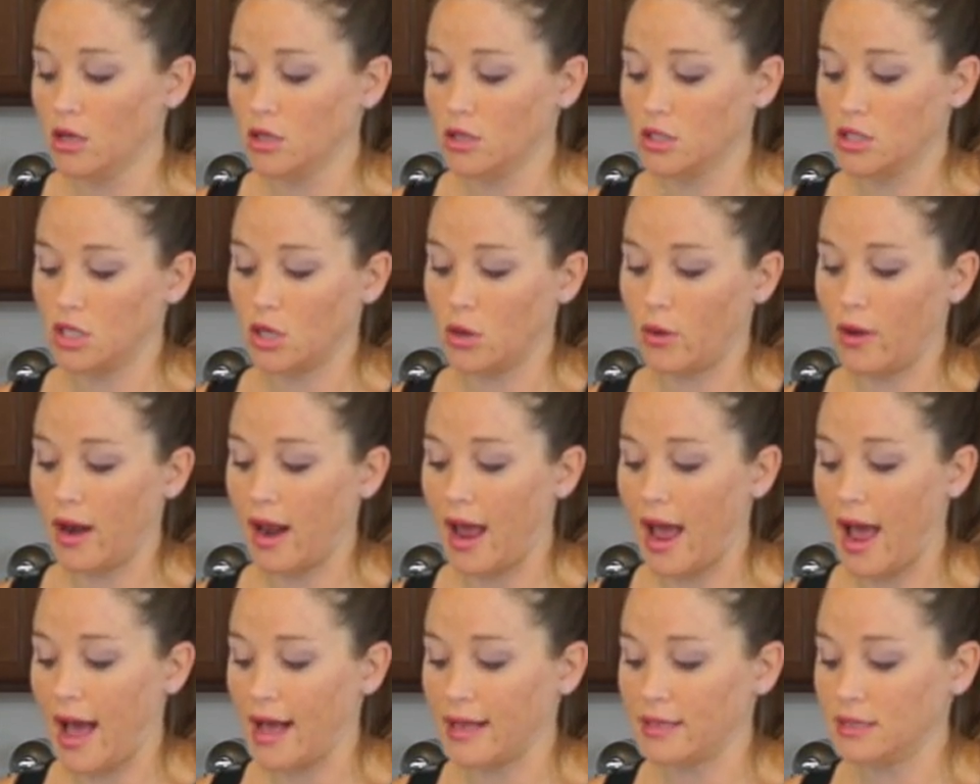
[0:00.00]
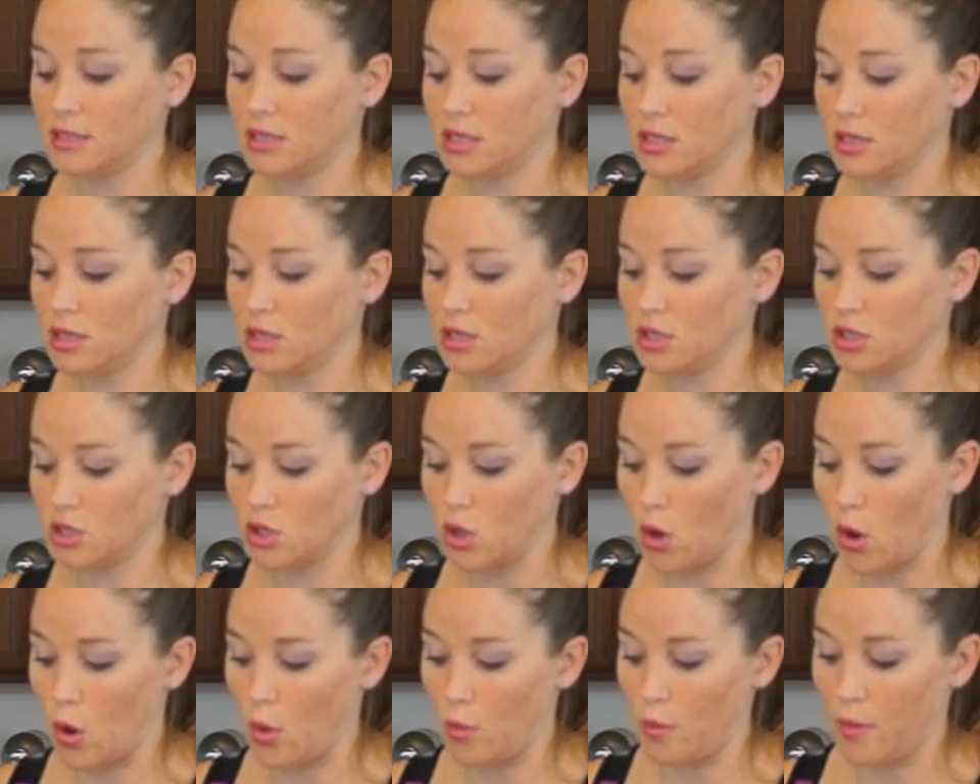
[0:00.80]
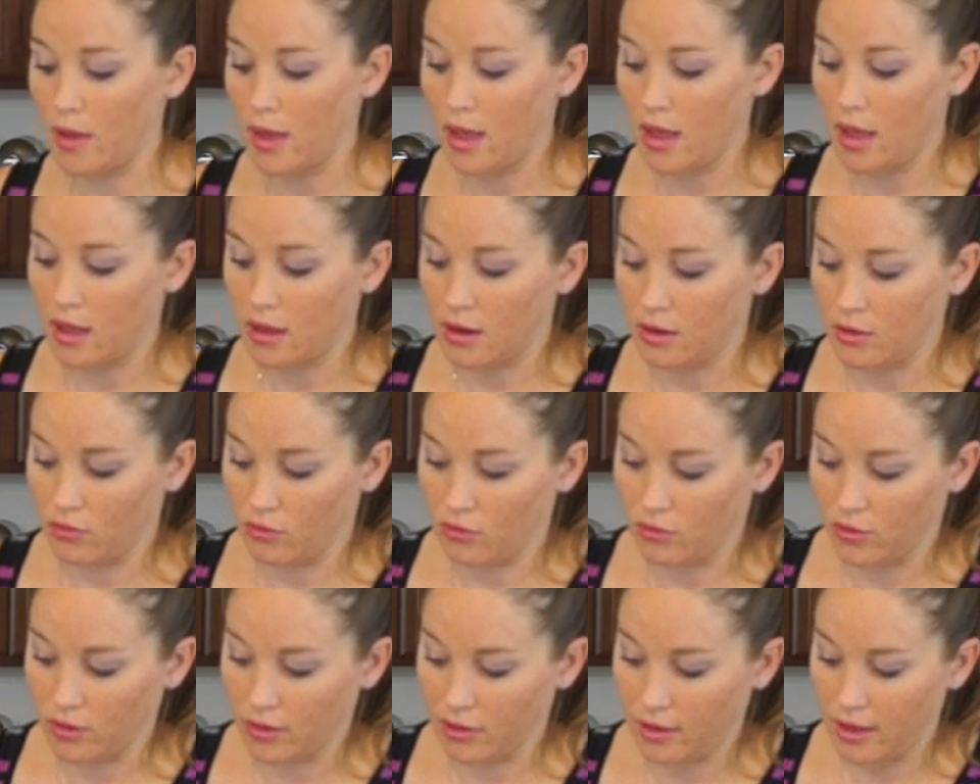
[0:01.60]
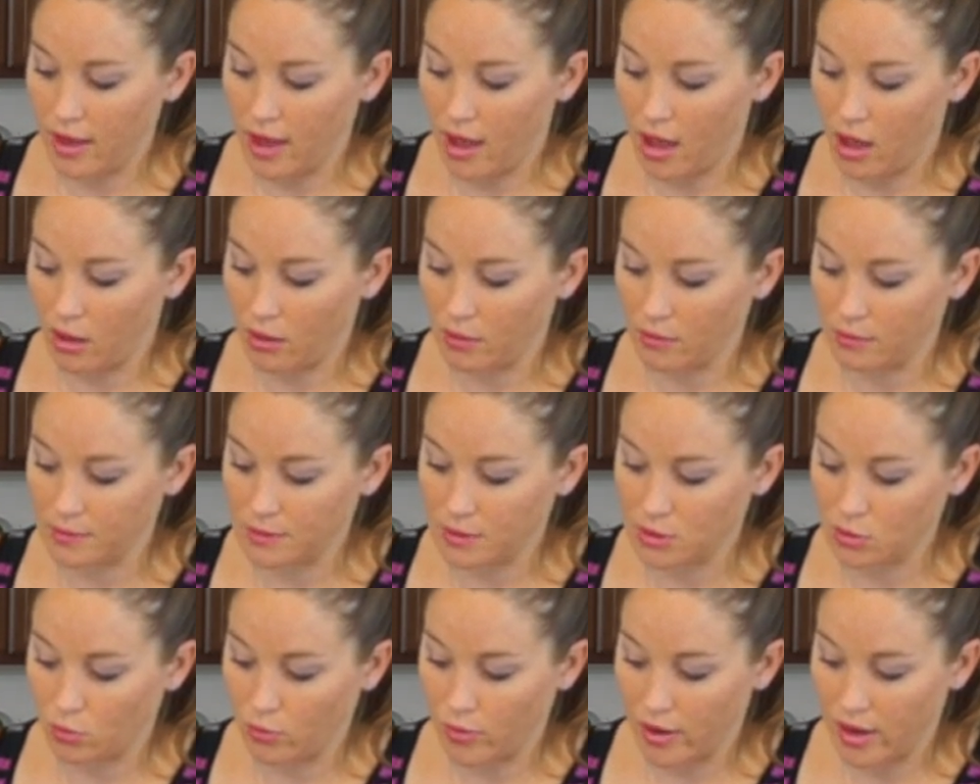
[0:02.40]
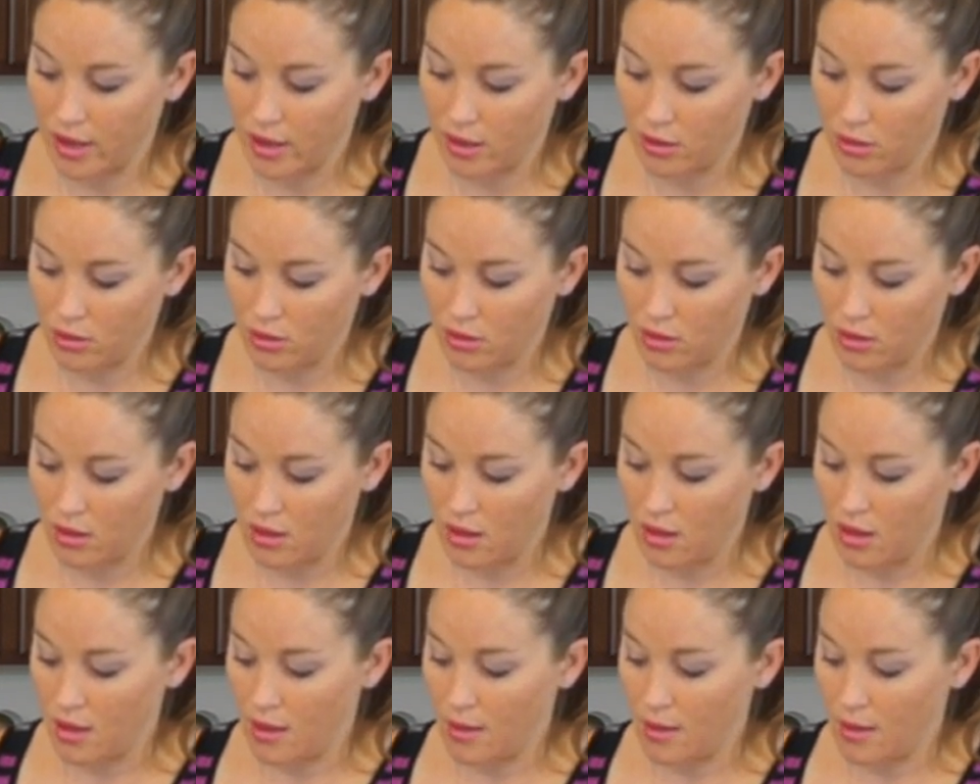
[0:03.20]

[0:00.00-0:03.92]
So it adds to the soap and it really helps with